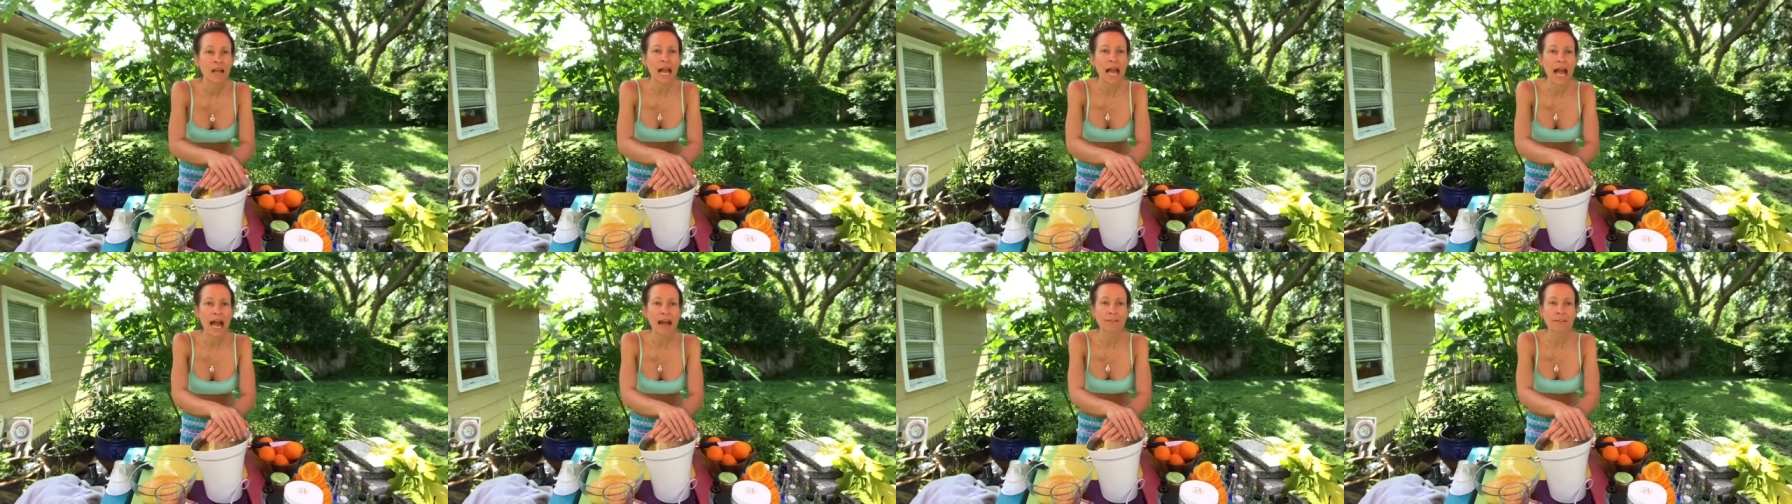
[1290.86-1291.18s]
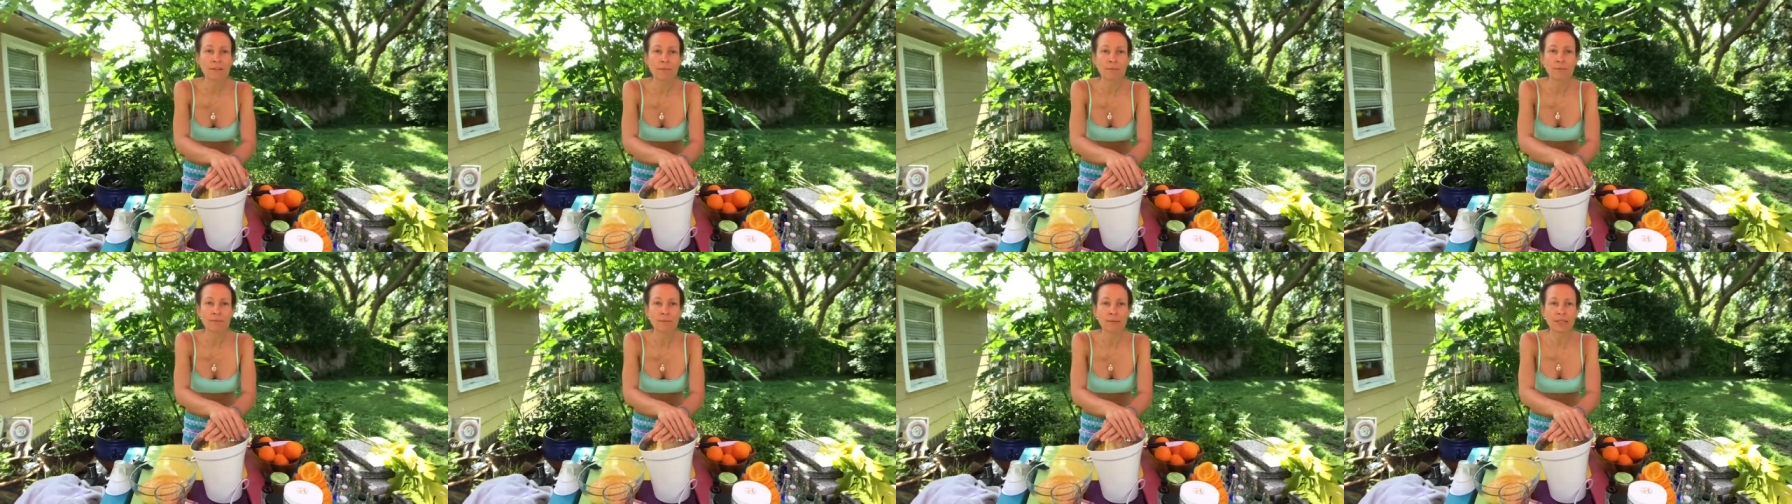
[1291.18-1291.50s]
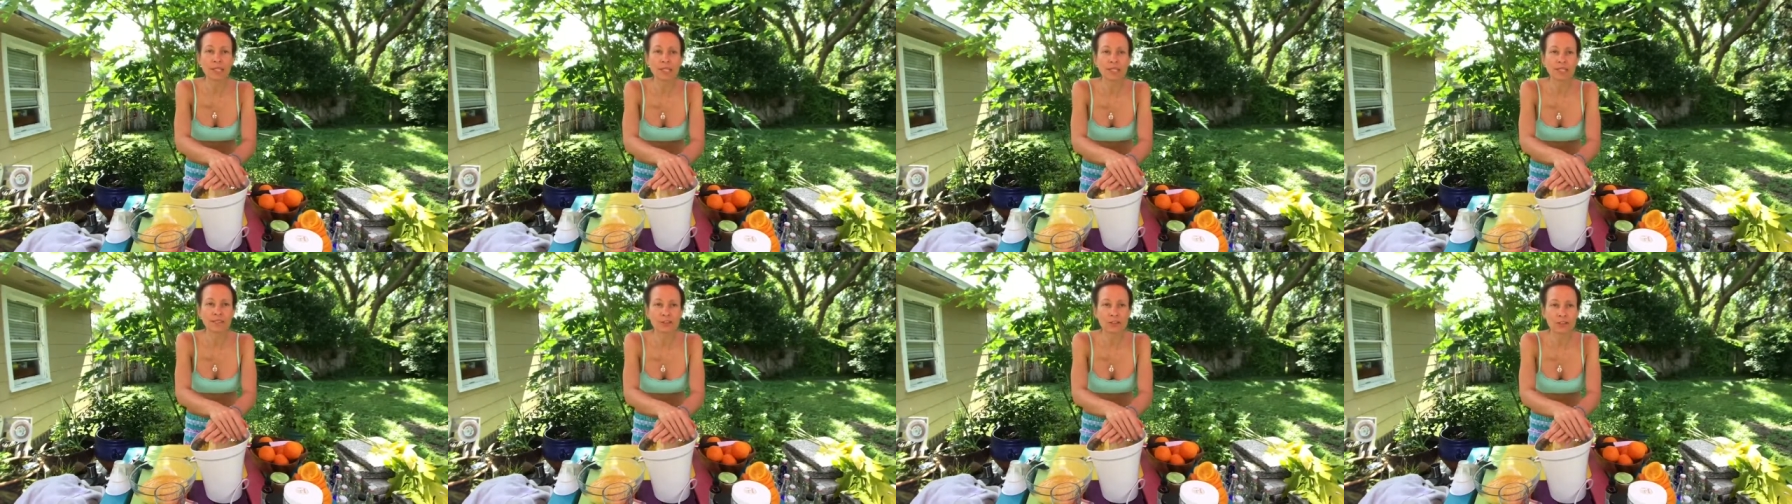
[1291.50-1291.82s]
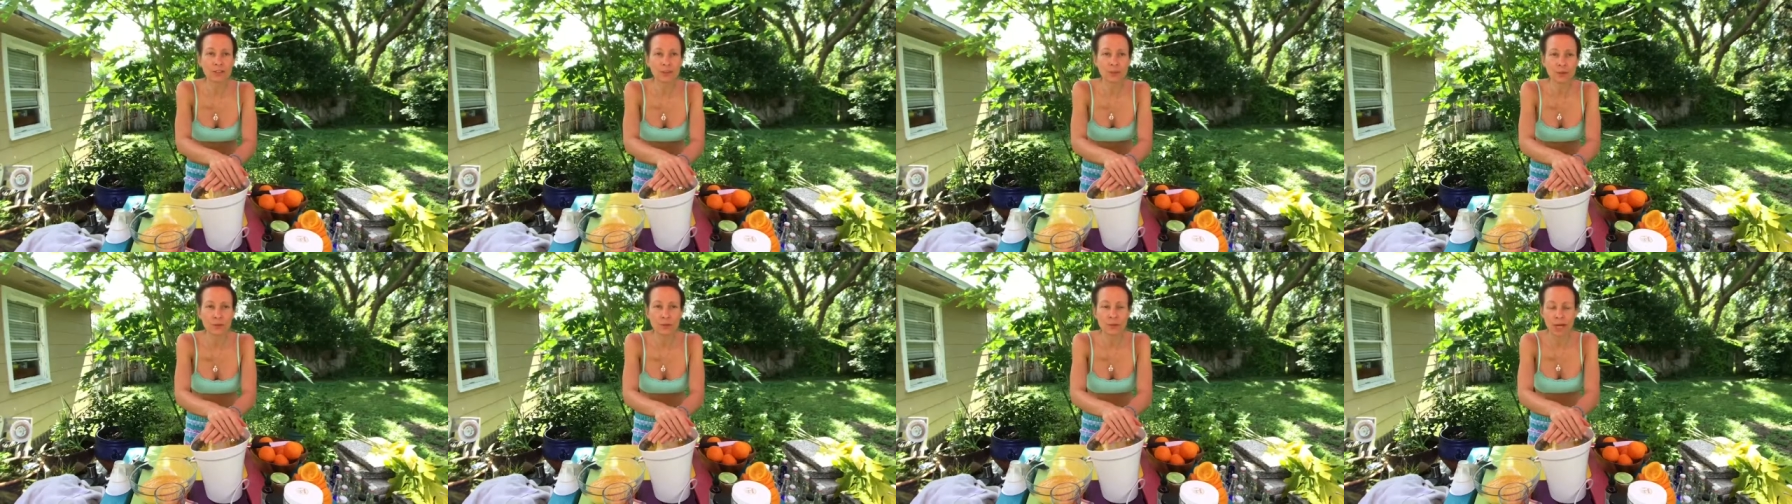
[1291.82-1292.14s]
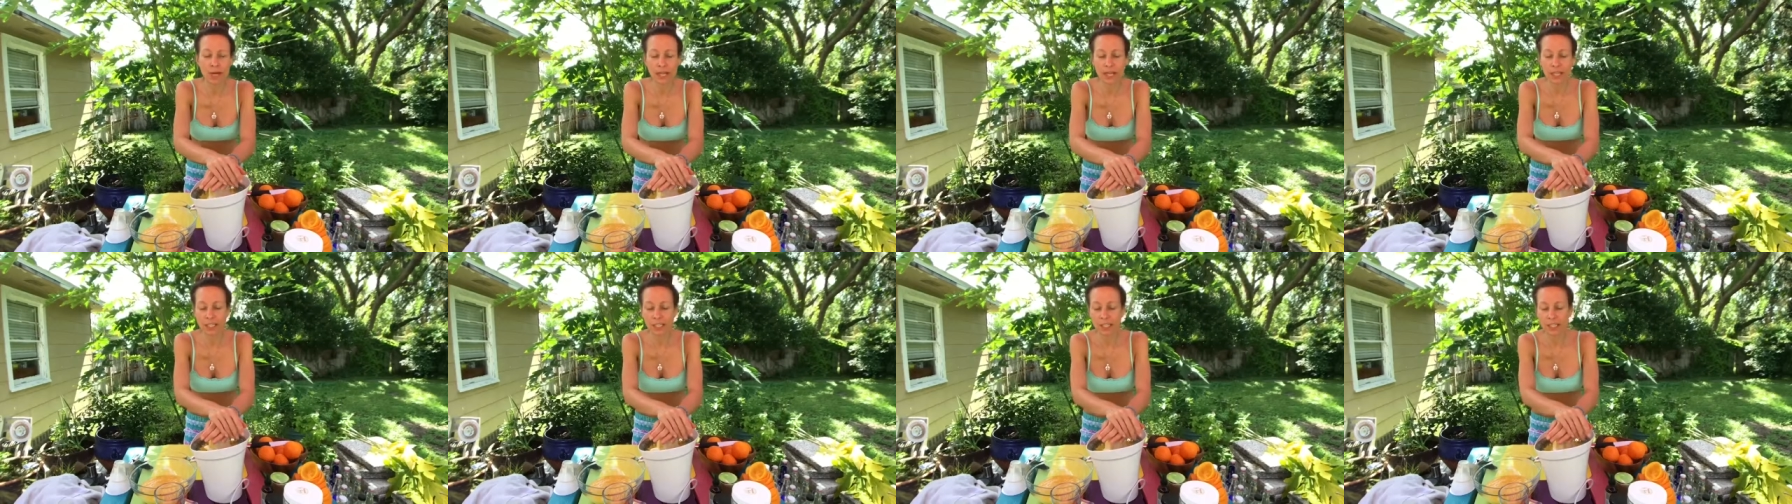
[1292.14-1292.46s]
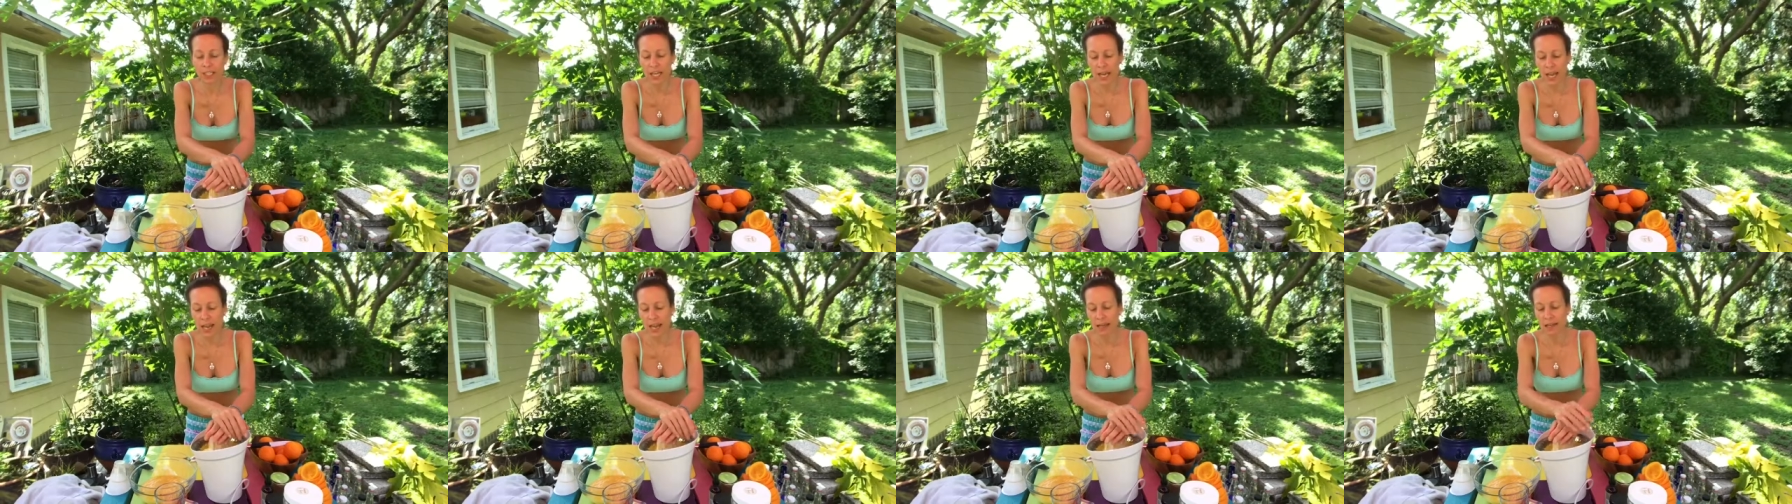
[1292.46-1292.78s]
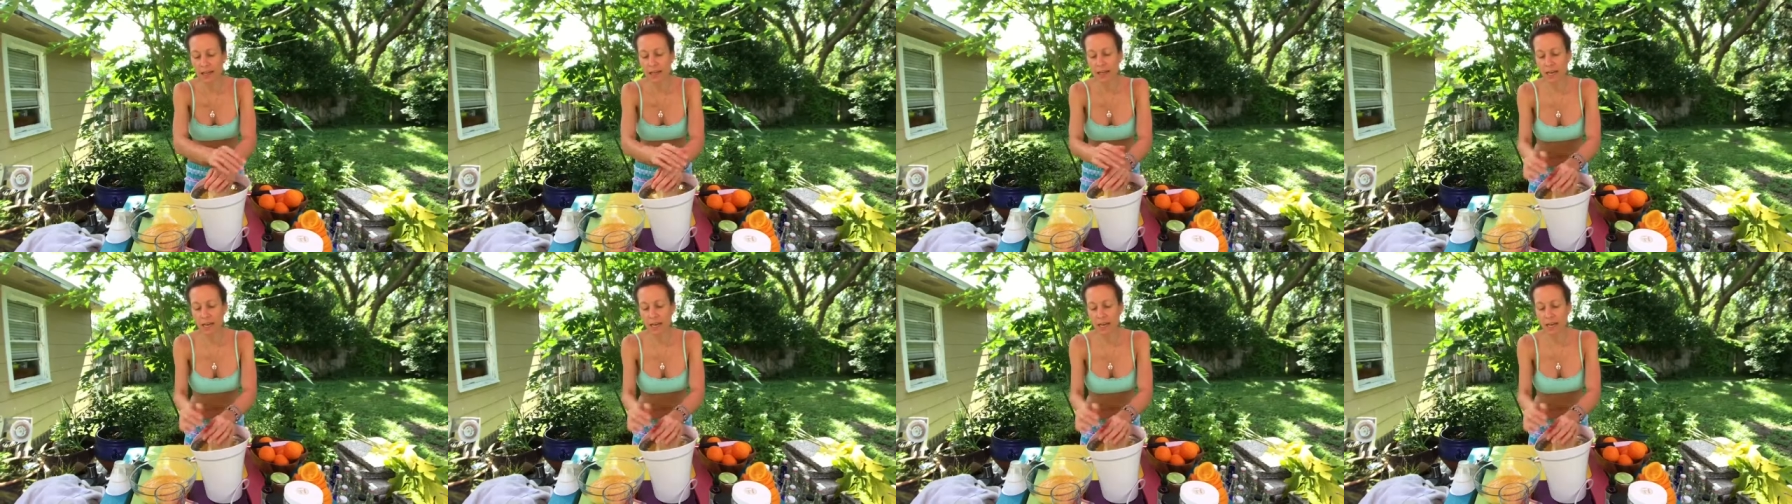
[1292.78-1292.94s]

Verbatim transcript: Haven't been to Hawaii yet,